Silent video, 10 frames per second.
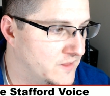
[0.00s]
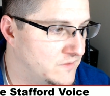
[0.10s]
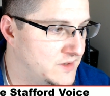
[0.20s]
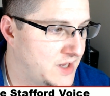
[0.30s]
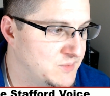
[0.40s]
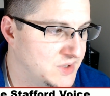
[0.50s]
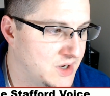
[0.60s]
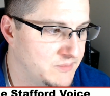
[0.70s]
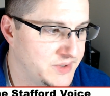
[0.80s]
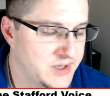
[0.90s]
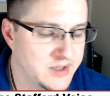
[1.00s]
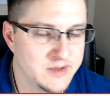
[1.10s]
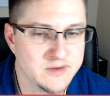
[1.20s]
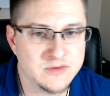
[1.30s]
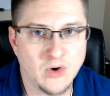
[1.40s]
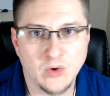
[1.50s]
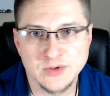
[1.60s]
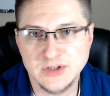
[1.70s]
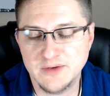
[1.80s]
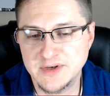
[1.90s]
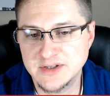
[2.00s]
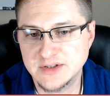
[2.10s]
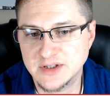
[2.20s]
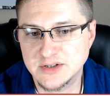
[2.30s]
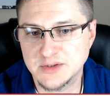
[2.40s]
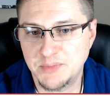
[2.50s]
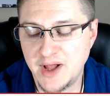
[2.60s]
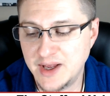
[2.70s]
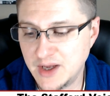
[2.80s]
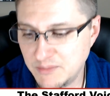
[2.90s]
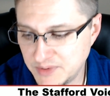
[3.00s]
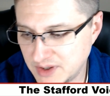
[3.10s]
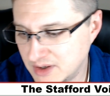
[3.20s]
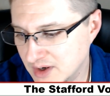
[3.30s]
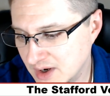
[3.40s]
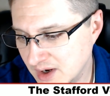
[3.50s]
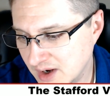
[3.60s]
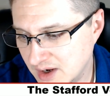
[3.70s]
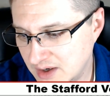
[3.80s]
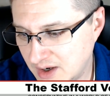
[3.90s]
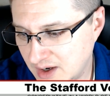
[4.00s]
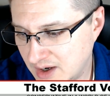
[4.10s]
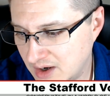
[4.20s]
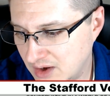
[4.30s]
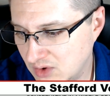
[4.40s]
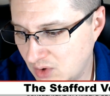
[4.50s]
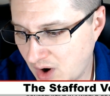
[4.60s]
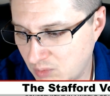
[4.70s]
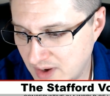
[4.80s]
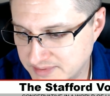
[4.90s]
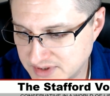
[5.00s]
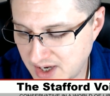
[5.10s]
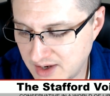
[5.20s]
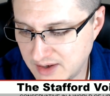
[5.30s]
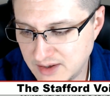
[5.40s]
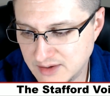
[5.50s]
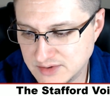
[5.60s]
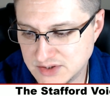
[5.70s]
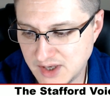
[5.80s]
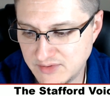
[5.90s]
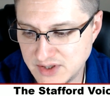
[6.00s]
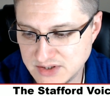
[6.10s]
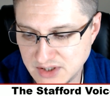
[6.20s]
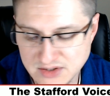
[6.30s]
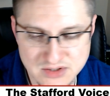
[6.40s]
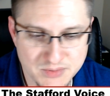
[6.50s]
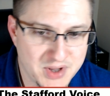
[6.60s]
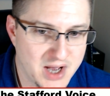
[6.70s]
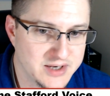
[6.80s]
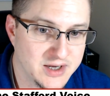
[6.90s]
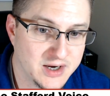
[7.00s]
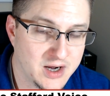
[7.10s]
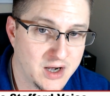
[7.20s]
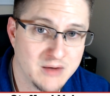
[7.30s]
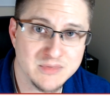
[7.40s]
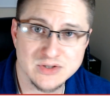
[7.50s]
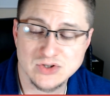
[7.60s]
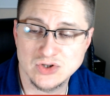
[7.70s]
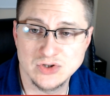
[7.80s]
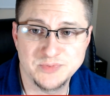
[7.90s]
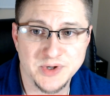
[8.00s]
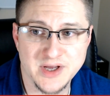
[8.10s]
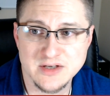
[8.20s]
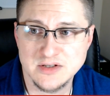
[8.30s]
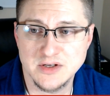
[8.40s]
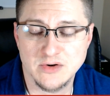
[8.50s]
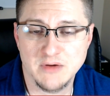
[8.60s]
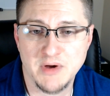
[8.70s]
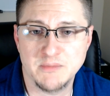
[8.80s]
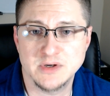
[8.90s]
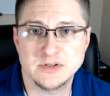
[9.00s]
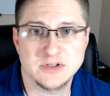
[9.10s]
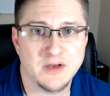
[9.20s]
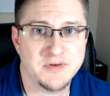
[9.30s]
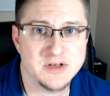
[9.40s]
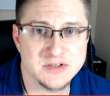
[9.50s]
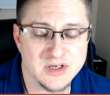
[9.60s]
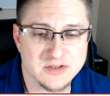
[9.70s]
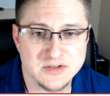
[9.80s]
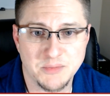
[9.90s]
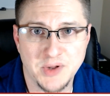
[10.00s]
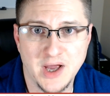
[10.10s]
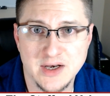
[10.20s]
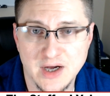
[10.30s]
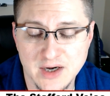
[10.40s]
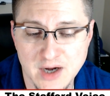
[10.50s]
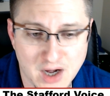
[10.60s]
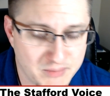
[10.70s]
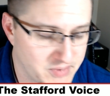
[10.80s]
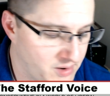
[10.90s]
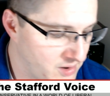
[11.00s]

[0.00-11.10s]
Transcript: The name of the company is Old 76 Supply Company. Our website is 76supply.com. It's super easy to remember, 76supply.com.